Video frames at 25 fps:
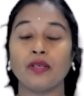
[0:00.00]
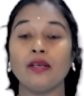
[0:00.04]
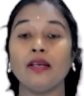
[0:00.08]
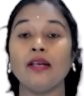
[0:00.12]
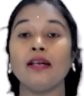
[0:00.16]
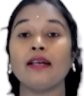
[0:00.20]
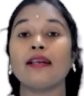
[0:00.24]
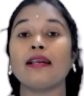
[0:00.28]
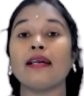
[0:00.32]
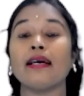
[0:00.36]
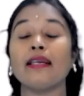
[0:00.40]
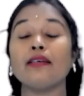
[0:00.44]

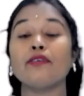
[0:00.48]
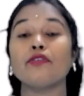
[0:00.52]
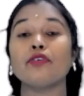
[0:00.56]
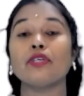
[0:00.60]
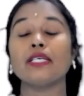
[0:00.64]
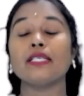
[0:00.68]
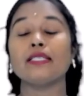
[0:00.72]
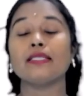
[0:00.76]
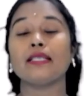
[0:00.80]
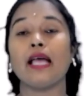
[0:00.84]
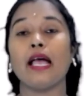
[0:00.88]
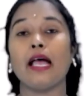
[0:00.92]

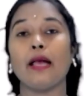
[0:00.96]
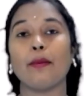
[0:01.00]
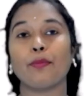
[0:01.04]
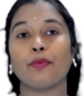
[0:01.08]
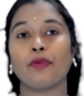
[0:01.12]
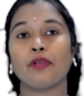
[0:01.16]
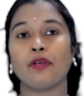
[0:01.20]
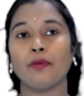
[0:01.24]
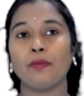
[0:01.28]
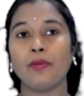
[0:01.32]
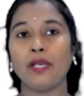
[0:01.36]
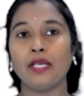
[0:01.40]
Countries
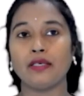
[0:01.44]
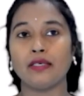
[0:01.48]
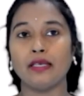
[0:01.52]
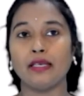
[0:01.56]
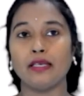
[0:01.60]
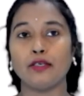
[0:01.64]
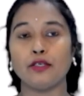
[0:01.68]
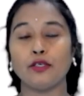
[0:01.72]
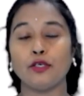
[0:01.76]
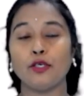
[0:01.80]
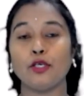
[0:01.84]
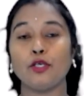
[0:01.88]
have
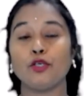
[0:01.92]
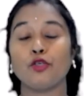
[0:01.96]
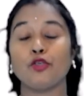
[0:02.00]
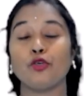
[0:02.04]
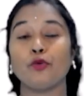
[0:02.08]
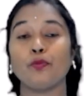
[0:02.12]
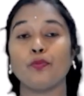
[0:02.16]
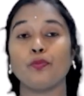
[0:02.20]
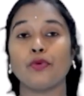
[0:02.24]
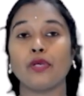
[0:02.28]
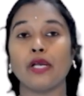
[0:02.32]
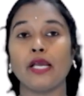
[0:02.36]
committed
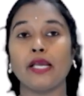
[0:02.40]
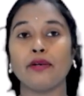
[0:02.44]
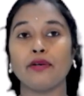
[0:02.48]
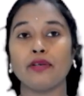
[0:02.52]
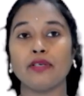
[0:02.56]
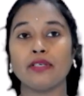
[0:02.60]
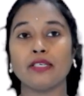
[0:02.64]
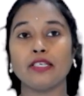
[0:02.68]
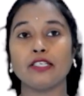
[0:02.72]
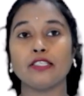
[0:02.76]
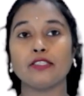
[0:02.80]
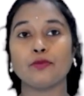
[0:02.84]
to
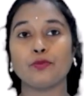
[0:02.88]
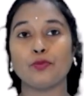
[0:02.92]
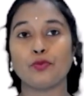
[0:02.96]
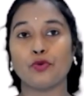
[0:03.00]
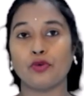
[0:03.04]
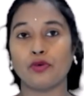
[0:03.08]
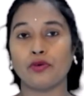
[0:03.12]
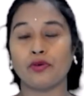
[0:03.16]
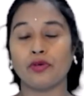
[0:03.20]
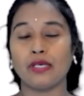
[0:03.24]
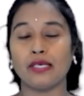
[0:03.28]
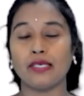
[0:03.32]
prioritize
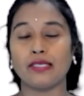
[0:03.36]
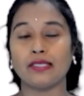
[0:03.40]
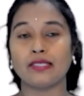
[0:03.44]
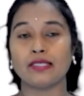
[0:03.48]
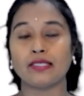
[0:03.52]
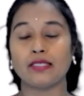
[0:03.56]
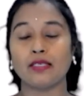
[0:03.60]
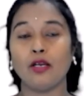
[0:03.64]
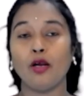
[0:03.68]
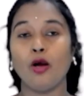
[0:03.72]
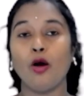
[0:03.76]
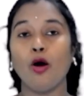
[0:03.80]

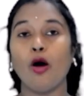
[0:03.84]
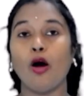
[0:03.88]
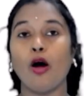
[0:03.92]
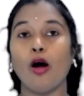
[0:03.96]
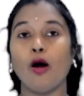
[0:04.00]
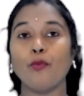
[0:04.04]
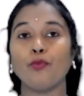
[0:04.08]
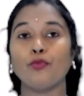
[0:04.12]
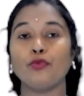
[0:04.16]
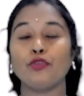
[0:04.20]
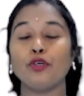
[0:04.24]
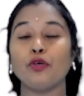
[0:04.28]
progress
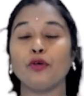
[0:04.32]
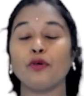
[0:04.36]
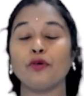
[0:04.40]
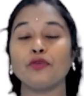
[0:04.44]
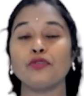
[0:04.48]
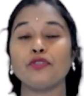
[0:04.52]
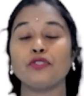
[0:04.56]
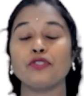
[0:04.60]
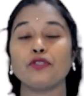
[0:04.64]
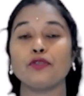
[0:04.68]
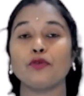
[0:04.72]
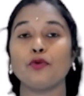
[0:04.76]
of
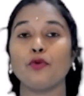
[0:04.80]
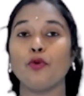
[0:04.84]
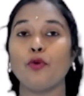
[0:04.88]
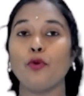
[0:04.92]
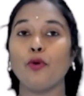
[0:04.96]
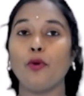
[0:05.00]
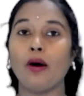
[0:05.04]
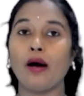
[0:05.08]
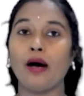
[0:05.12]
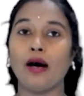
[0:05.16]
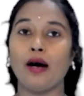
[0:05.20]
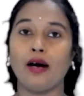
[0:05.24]
those
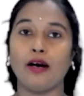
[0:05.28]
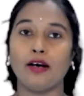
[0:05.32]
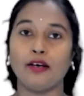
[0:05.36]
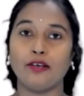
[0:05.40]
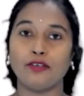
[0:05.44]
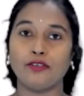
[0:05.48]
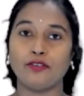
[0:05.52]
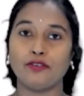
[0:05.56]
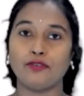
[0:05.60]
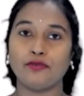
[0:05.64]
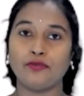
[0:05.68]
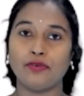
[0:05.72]
who
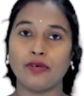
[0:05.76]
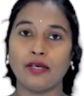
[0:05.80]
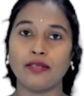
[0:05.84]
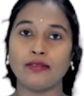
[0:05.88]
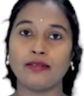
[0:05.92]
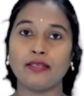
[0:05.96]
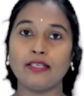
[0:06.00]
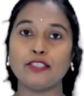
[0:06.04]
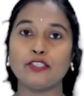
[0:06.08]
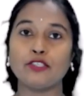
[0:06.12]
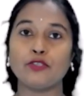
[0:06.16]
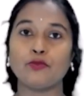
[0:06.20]
are
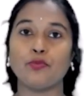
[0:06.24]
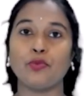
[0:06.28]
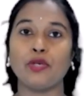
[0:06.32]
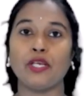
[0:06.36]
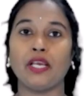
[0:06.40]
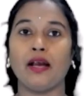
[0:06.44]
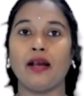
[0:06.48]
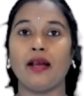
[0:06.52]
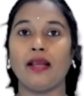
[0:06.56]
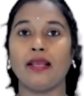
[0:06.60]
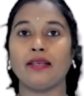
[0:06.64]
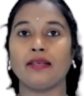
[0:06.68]
farthest
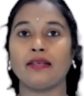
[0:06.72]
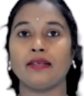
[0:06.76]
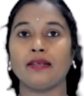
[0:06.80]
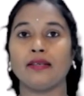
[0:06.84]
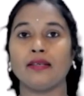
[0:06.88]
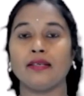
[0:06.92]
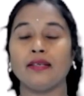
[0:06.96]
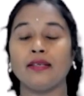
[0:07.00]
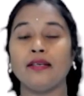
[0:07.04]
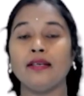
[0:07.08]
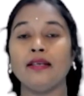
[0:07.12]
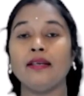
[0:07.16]
behind.
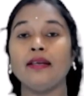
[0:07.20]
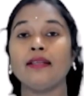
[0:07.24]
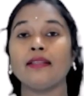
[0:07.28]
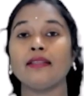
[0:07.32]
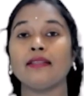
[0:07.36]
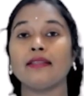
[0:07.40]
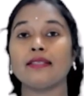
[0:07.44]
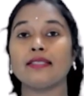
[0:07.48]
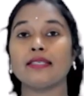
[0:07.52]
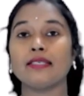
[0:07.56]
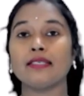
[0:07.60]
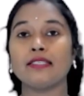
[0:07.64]

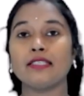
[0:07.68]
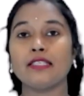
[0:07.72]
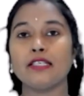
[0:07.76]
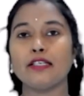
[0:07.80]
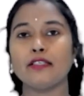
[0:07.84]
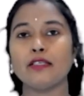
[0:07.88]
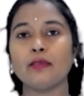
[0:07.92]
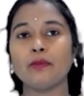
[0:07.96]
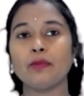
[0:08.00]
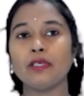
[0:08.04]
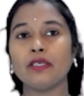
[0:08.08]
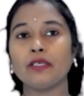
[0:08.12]
The
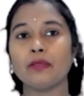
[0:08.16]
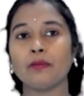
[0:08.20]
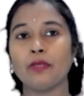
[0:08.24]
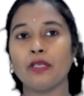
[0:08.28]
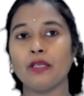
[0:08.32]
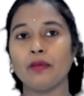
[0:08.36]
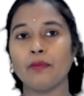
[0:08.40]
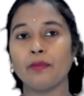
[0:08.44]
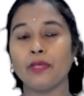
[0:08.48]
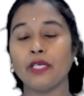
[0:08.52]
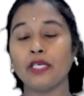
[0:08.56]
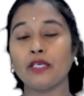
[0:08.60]
Sustainable
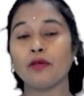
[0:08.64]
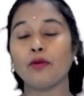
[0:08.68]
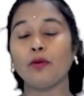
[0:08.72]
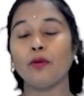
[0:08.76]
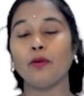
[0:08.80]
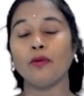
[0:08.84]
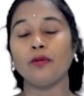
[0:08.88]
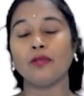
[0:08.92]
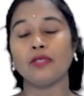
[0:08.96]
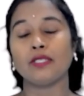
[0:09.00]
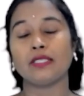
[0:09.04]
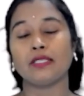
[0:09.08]
Development
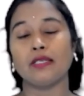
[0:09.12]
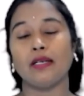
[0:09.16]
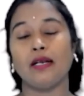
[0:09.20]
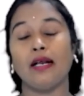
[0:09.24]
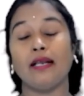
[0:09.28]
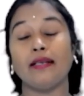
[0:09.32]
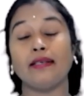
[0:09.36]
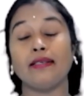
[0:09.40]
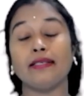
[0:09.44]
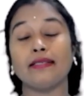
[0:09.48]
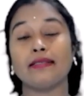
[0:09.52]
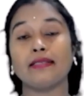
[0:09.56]
Goals
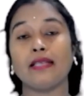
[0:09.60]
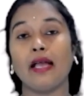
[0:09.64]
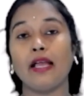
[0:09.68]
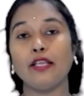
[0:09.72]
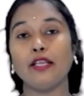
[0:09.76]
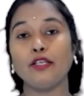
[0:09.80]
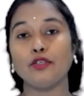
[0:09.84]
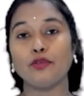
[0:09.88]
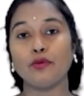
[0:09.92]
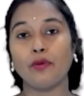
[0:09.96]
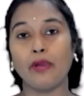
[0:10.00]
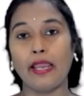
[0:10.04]
are
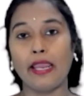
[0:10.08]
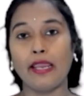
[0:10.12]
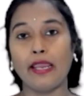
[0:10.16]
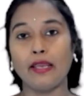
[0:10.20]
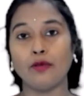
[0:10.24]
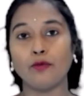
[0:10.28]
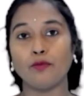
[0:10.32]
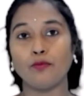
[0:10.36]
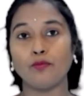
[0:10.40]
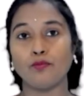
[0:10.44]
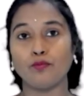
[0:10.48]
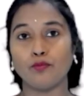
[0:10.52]
designed to
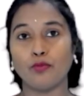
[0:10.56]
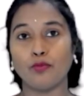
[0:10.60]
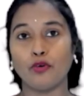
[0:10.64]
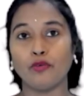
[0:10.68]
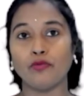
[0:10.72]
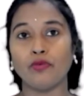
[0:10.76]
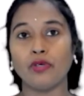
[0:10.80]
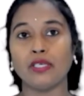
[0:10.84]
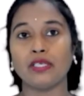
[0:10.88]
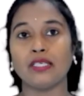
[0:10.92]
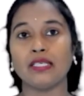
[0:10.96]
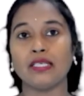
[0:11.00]
end
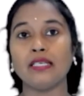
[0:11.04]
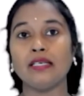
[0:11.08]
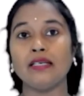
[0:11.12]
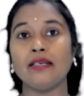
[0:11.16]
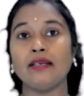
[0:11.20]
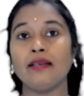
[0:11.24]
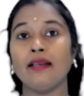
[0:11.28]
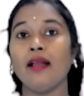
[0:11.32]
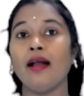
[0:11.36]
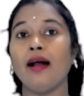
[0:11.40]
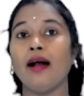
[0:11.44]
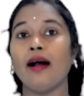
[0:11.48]
poverty,
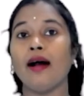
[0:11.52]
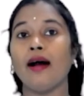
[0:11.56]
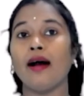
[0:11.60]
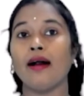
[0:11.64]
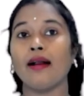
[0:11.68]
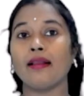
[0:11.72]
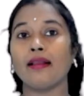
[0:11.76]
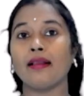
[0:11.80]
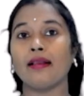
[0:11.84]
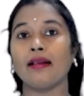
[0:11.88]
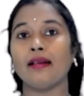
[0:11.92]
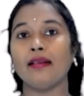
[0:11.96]

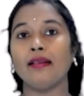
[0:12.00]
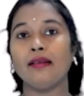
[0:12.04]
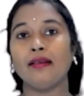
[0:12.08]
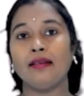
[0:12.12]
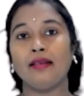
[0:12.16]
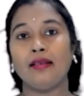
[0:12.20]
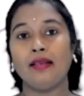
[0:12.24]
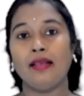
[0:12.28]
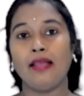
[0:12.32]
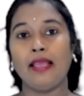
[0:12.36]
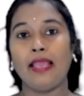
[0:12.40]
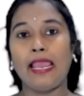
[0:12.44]
hunger,
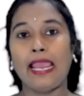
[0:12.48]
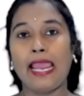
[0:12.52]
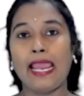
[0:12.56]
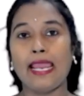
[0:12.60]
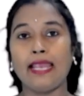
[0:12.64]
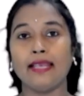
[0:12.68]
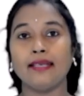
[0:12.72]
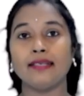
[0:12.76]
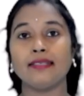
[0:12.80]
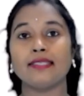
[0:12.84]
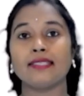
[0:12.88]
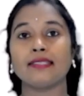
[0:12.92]

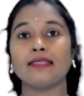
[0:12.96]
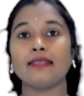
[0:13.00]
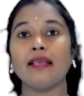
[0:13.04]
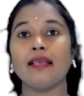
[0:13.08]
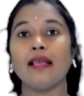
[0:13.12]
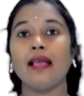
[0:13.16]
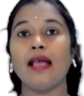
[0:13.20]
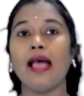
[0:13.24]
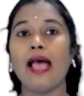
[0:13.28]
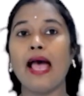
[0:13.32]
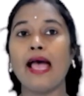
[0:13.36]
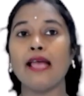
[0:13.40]
AIDS,
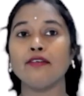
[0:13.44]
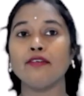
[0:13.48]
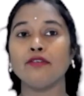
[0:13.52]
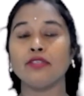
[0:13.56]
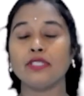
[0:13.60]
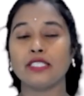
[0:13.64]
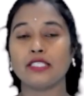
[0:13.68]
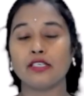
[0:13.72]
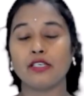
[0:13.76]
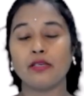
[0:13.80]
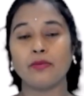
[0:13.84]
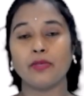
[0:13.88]
and
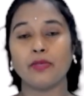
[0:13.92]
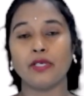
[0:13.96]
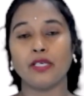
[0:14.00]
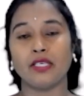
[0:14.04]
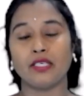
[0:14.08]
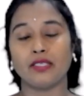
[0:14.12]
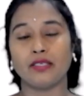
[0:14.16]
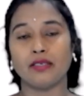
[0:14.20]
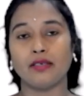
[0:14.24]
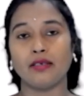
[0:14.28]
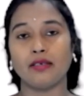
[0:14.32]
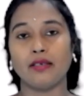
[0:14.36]

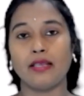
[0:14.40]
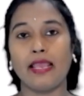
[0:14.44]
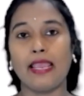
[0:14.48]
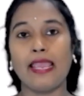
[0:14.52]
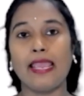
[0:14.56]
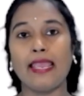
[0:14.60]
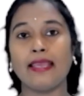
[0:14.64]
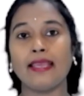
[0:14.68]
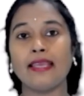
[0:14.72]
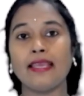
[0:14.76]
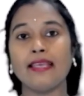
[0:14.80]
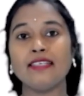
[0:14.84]
discrimination
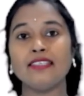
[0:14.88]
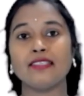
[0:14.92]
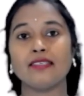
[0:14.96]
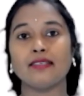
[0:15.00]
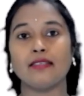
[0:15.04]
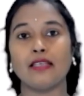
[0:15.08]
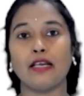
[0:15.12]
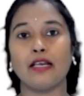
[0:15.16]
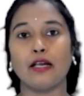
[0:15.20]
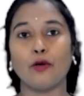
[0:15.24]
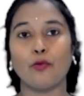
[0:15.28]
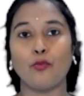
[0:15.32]

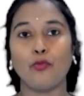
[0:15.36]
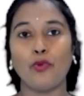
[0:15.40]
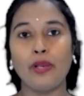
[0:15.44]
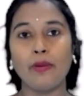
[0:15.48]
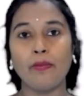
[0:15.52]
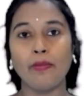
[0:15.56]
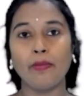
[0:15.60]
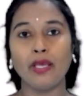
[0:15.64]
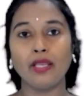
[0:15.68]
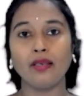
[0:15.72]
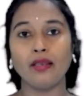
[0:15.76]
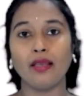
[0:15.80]
against the
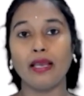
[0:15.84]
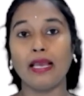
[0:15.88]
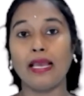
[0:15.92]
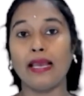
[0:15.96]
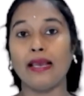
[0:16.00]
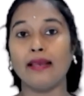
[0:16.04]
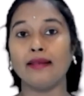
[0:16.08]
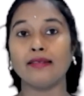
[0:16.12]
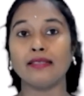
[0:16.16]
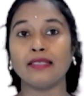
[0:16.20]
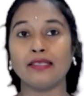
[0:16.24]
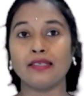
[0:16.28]
women
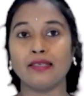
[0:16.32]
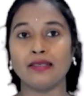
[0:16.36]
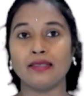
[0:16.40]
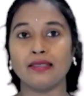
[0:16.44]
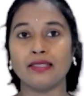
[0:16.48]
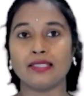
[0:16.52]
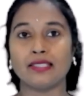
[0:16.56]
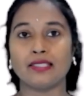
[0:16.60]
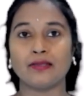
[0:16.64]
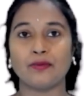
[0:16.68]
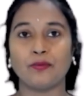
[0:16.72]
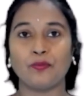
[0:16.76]
and
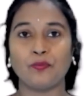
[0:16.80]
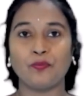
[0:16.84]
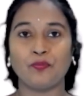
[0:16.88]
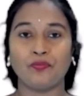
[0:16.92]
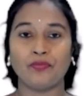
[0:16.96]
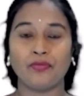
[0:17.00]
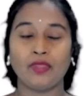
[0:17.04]
girls.